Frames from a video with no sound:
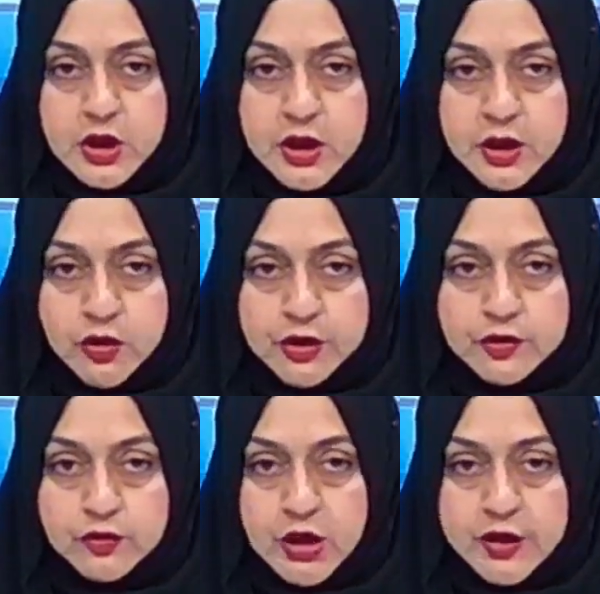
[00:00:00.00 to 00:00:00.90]
According to
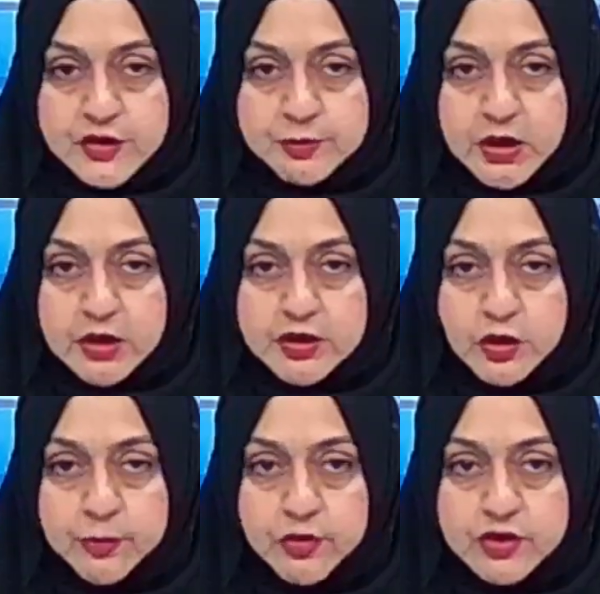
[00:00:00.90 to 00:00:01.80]
ISPR, the
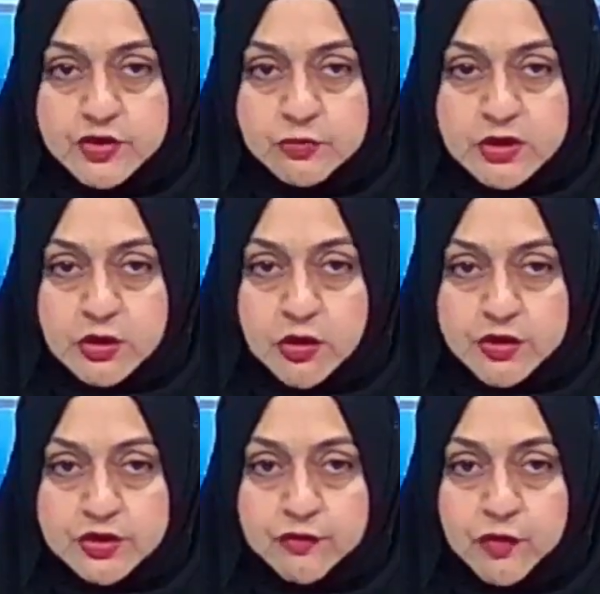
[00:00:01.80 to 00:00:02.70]
operation was
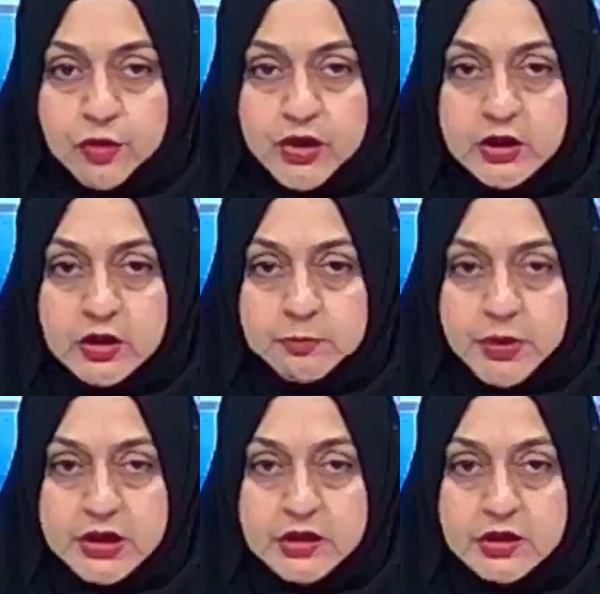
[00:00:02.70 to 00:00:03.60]
launched following a
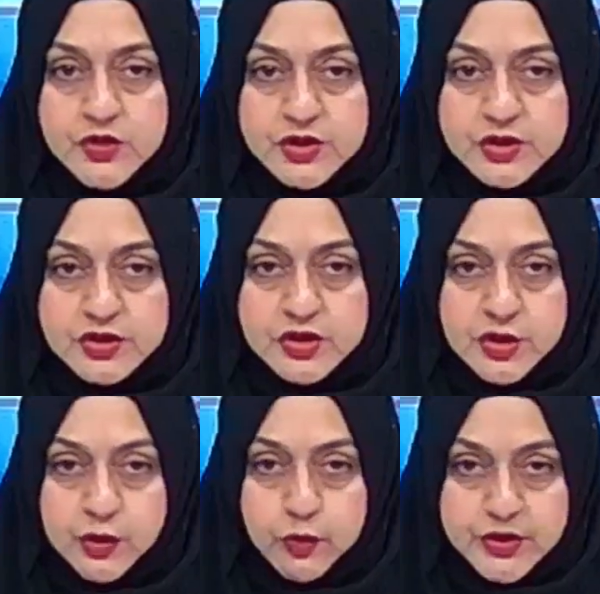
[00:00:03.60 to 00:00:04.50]
medical assistance
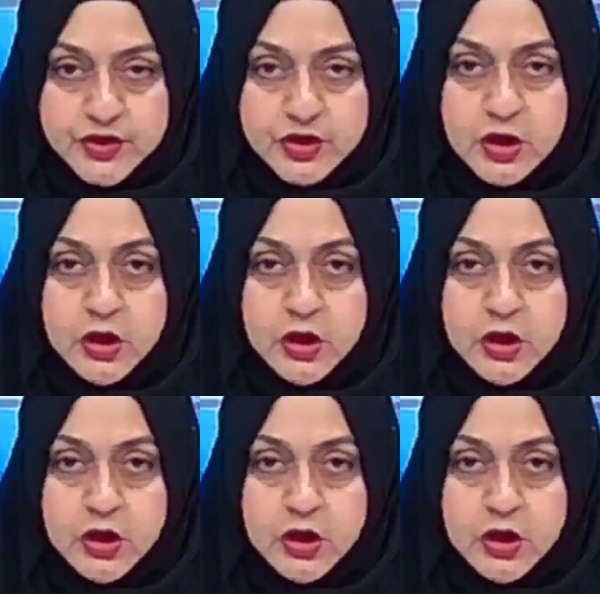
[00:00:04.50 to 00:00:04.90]
request